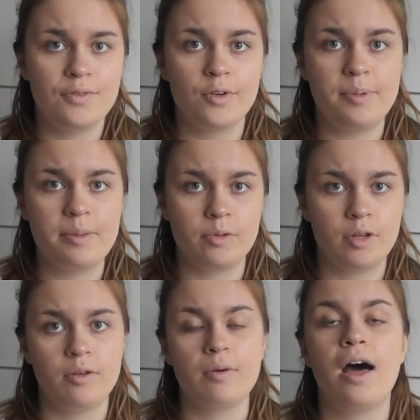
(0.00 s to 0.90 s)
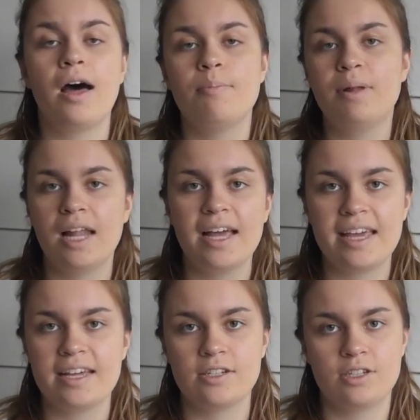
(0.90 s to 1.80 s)
for people who are
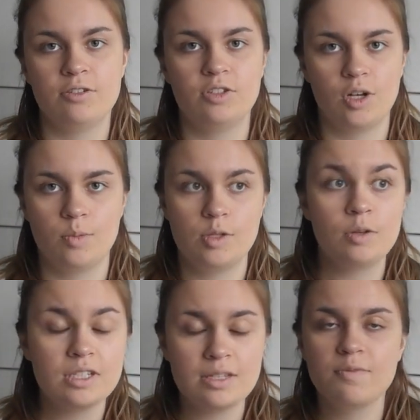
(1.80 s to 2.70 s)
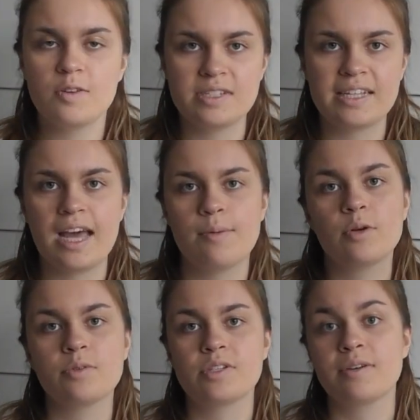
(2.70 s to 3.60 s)
applying to jobs, not just in foster care,
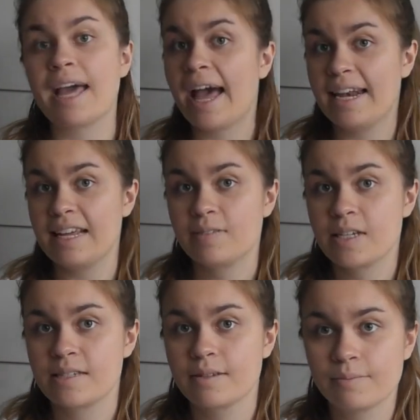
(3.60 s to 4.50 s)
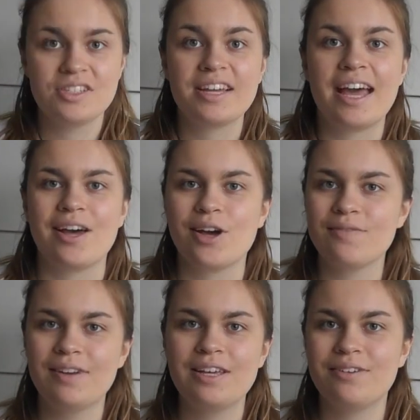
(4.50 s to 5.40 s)
but also care leavers. So yeah,
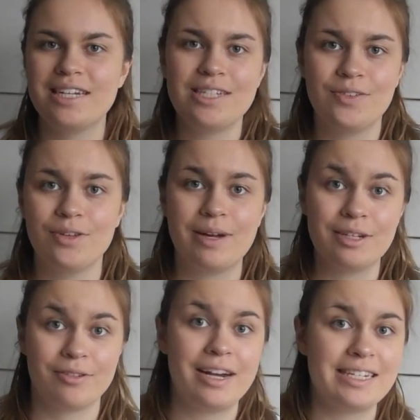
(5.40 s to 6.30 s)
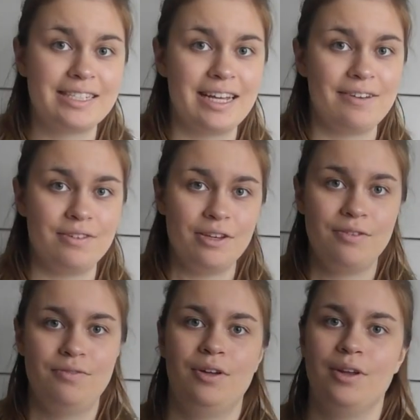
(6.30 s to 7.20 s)
hopefully your interview went great if
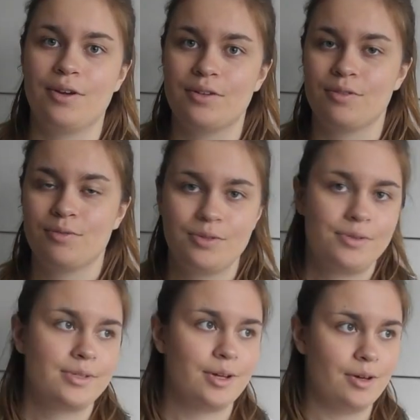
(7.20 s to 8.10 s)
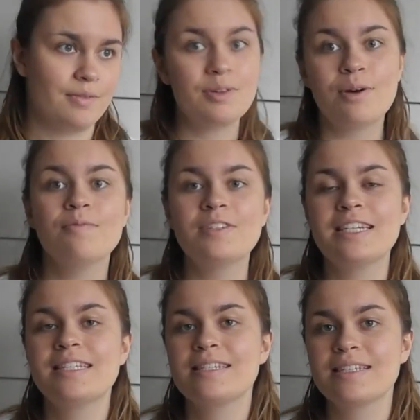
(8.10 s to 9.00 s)
you followed the rules of
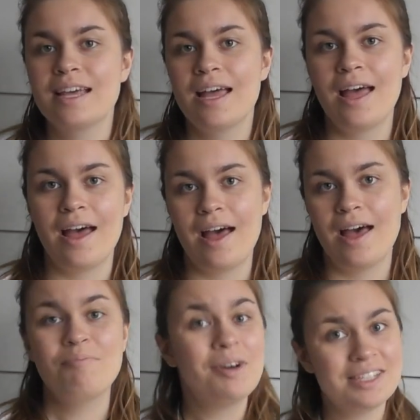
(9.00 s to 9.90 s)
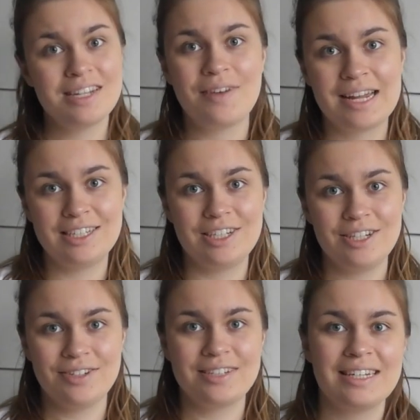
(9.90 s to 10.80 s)
confidence, positive
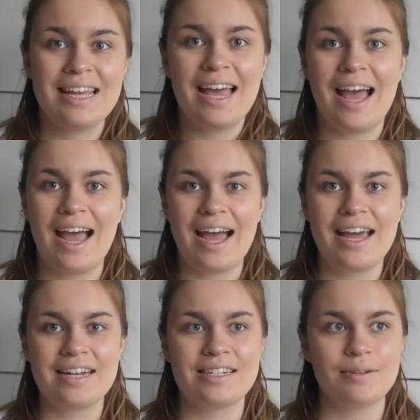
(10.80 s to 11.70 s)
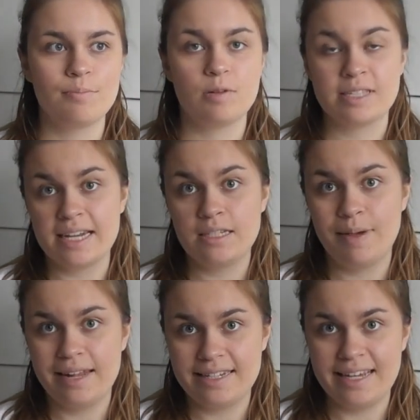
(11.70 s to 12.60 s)
attitude, and
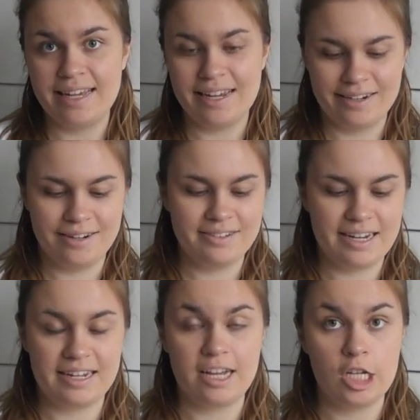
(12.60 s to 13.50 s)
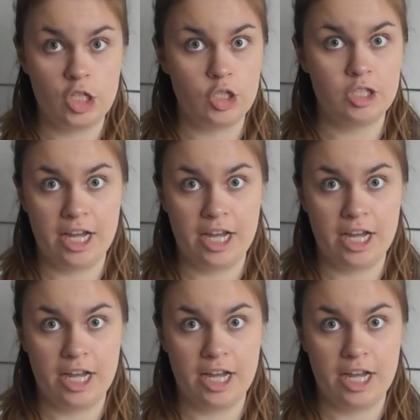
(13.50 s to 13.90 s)
presentability, including a good